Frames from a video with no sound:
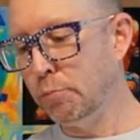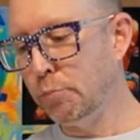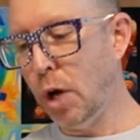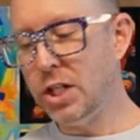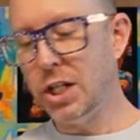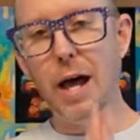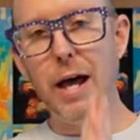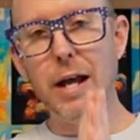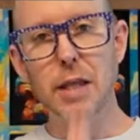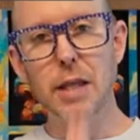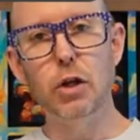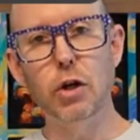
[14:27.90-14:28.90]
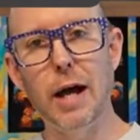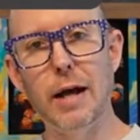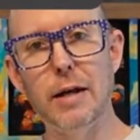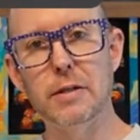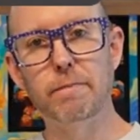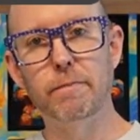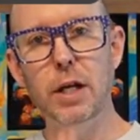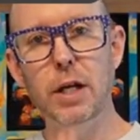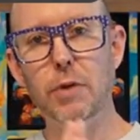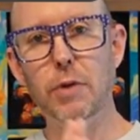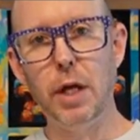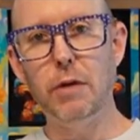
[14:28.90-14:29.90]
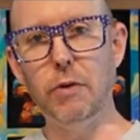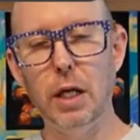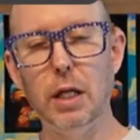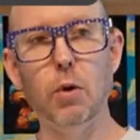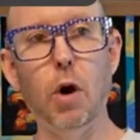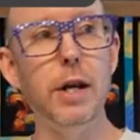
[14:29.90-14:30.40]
Project Linus, thank you guys. Thank you.